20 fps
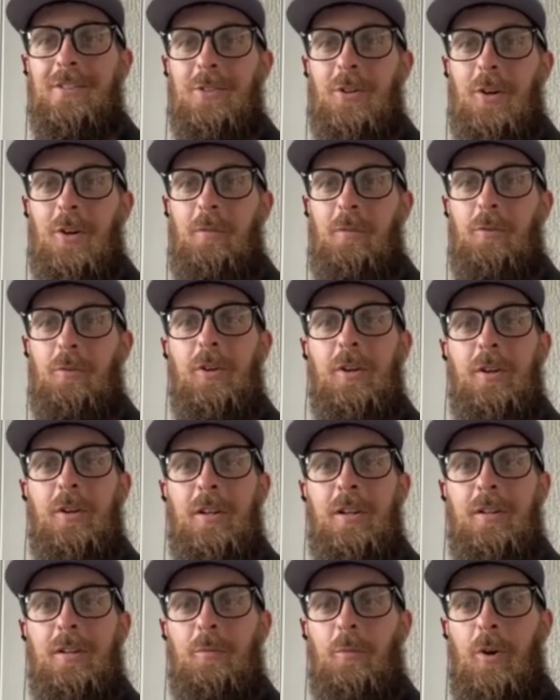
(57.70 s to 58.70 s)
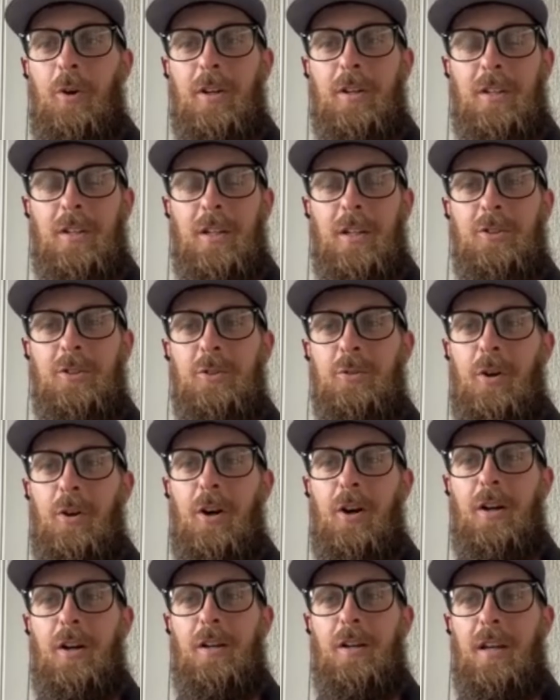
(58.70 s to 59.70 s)
So I really wanted to get you
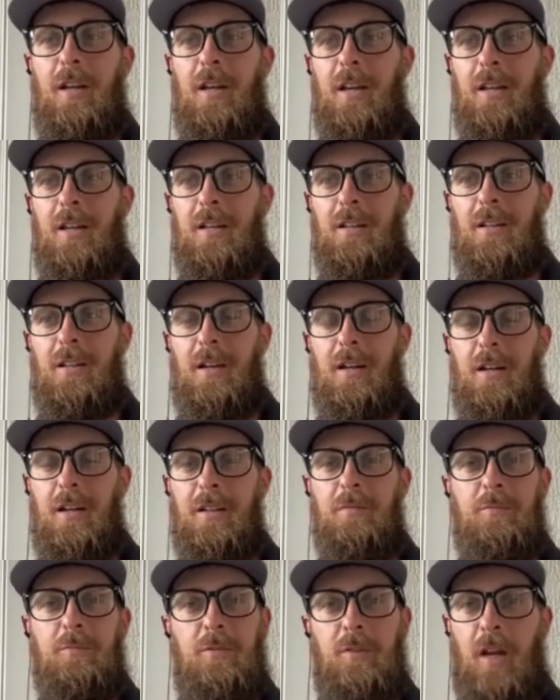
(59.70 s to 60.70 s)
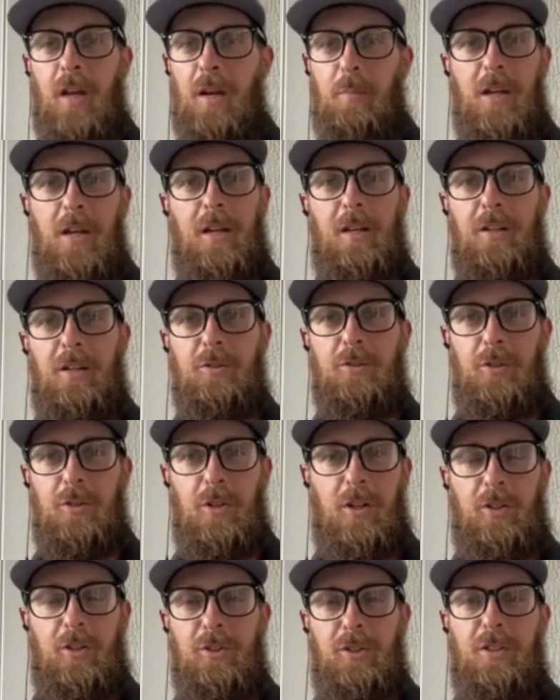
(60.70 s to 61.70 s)
on and kind of make an
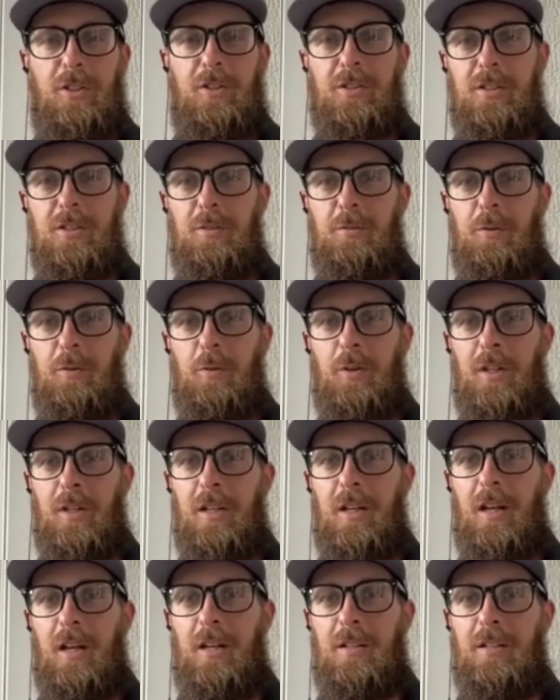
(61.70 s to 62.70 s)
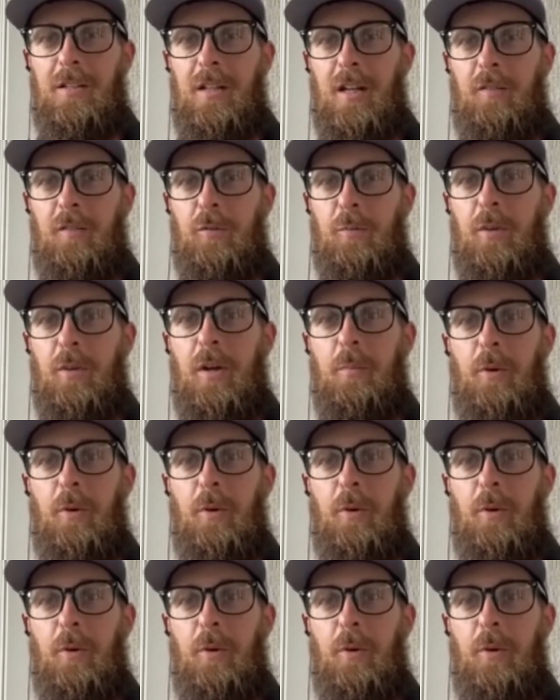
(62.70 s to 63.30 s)
introduction and see where we can kind of take it from there.